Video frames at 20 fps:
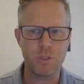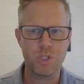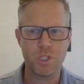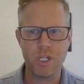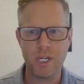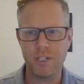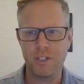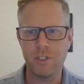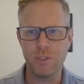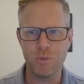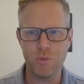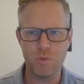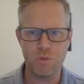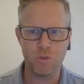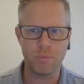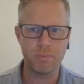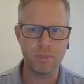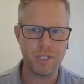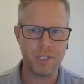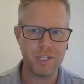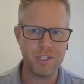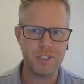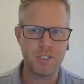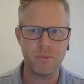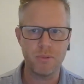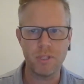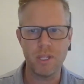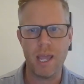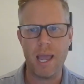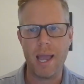trying to do is replace him
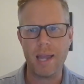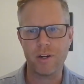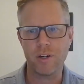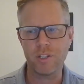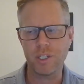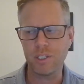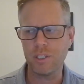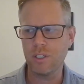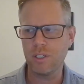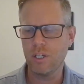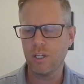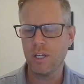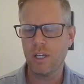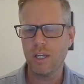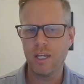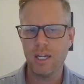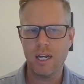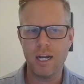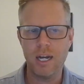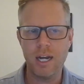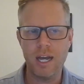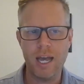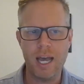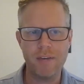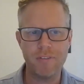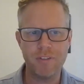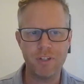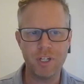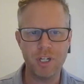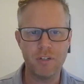in the aggregate, uh,
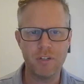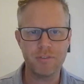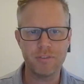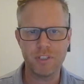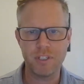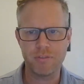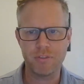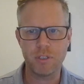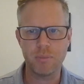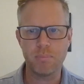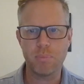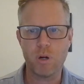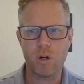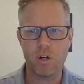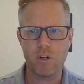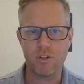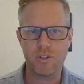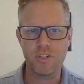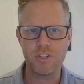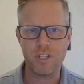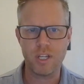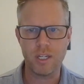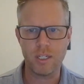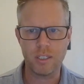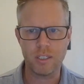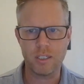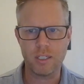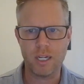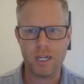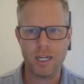have enough different parts that
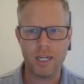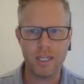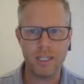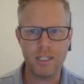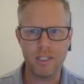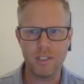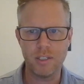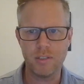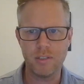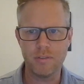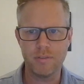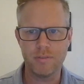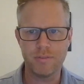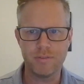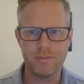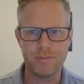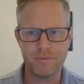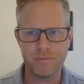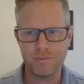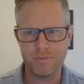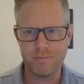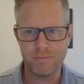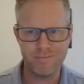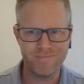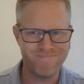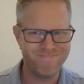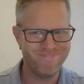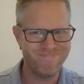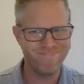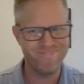kind of
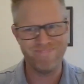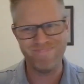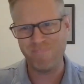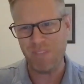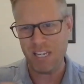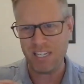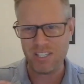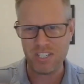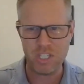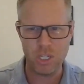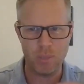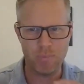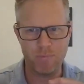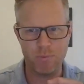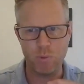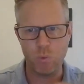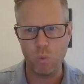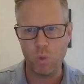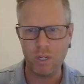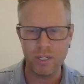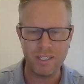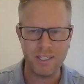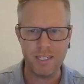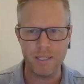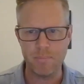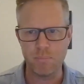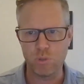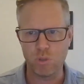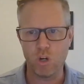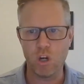makes up for what
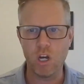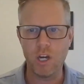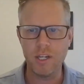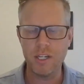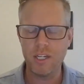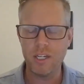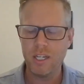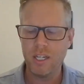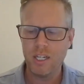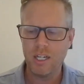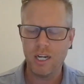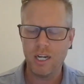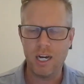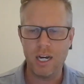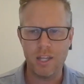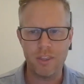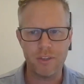he brought. Uh,